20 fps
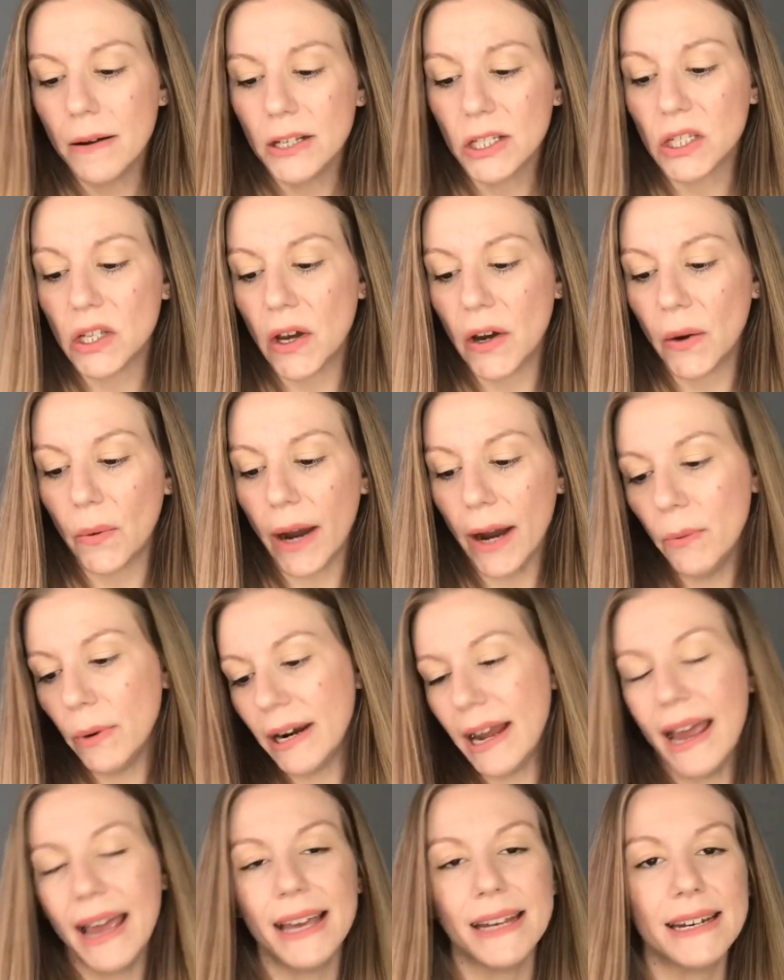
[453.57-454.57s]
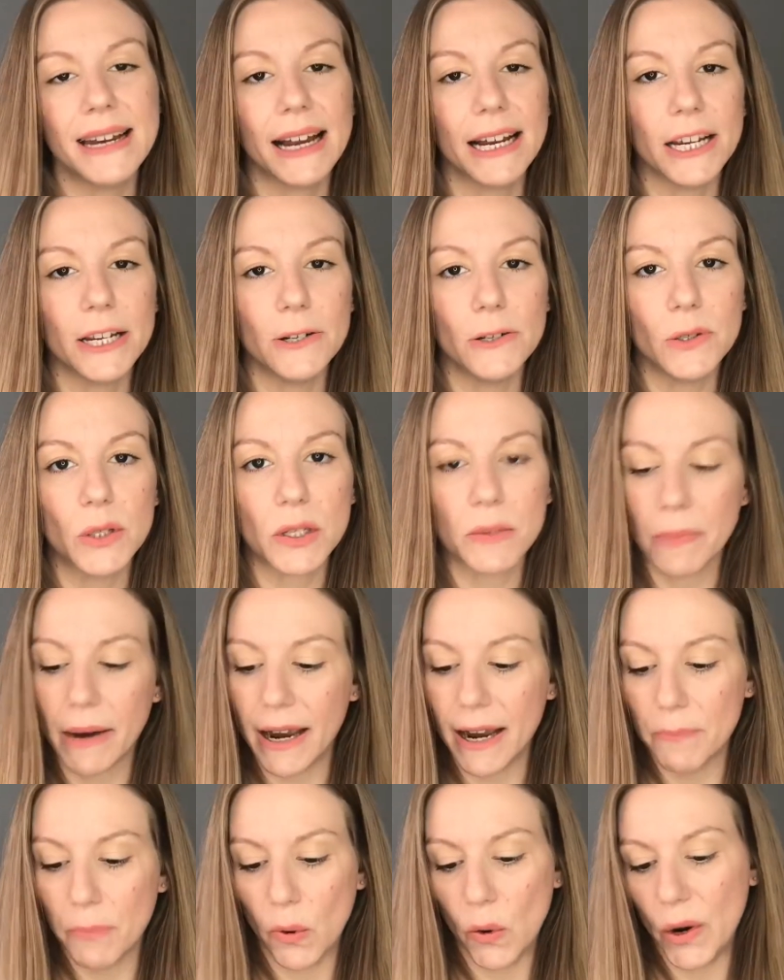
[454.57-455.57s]
So I went ahead and I used
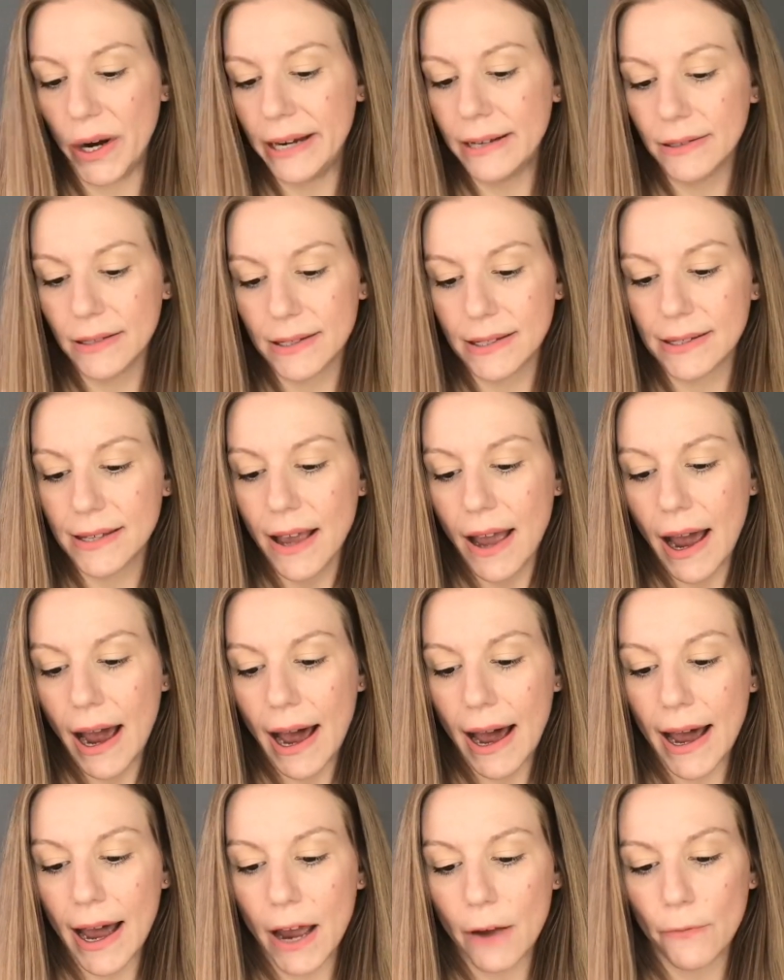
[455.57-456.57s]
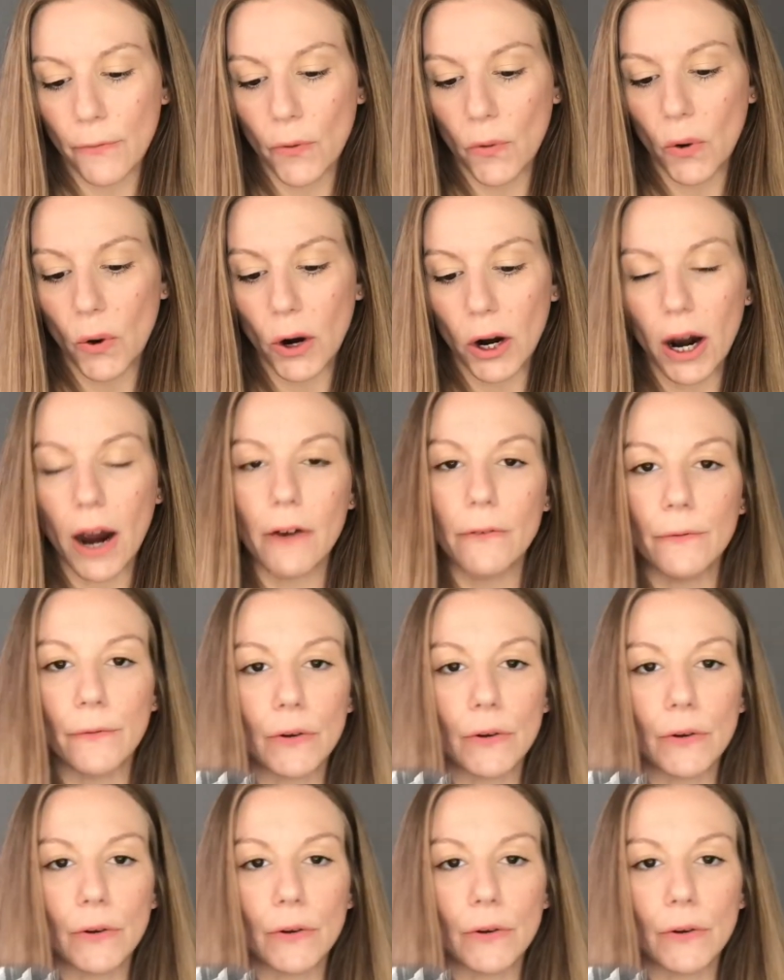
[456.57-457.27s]
my points for